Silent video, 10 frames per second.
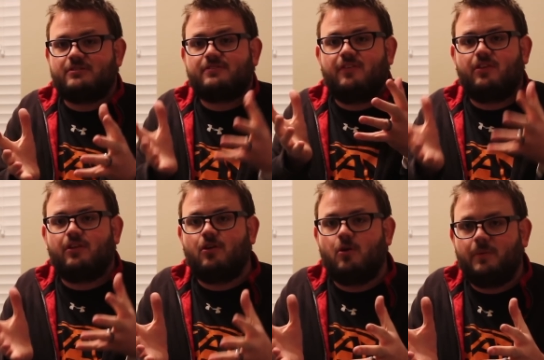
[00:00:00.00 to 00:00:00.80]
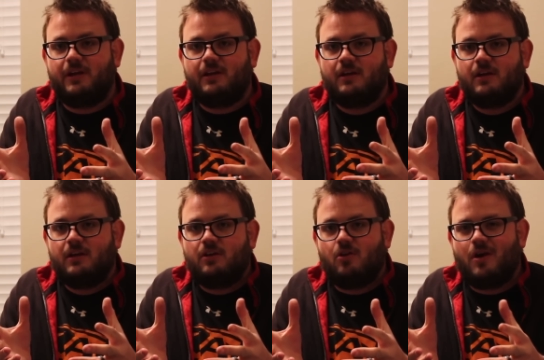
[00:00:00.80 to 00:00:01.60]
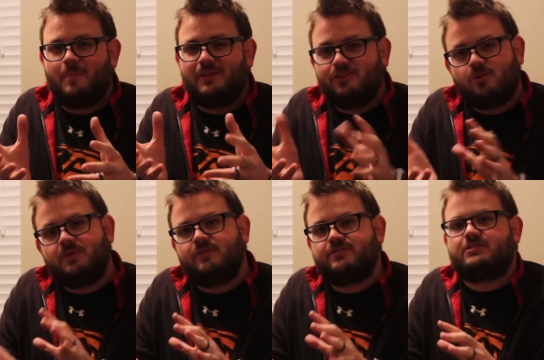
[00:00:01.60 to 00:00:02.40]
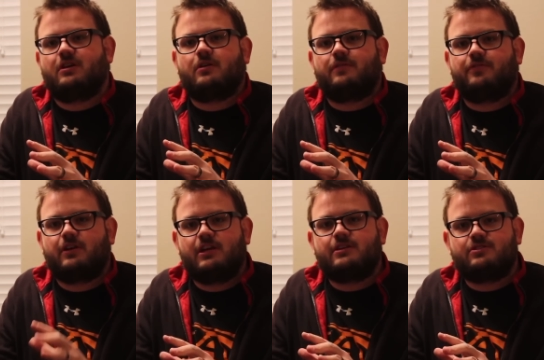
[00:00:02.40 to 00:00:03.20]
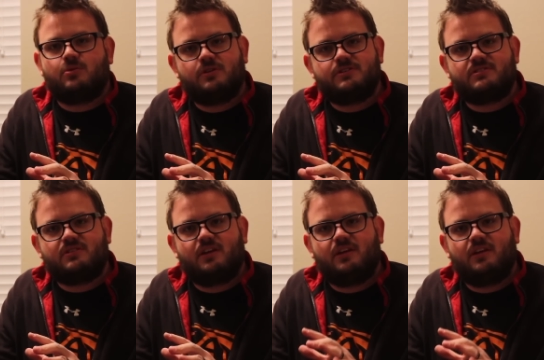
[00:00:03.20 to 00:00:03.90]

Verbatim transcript: Those of you that know me know I'm a little bit of a sucker for geek toys